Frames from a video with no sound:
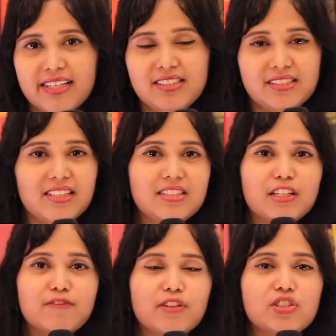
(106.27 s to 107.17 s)
It says
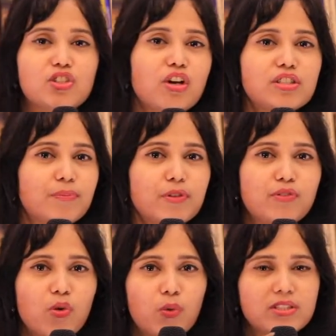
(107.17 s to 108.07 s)
in 1 John chapter
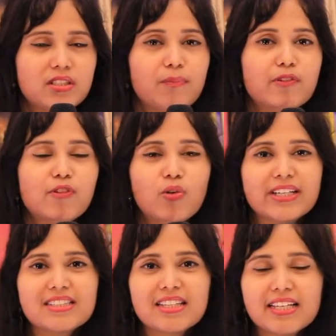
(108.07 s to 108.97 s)
4, verse number 4,
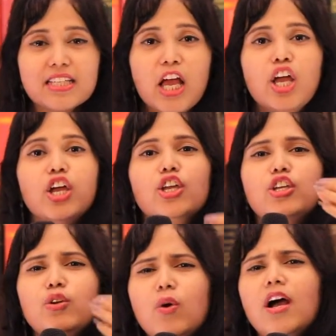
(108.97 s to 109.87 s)
it says,
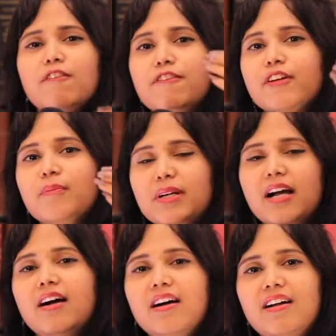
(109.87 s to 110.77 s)
you are from
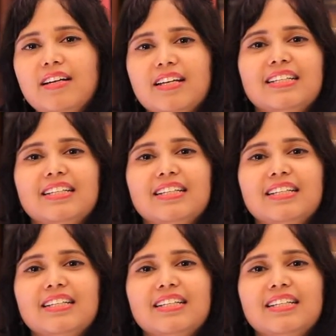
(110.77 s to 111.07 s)
God,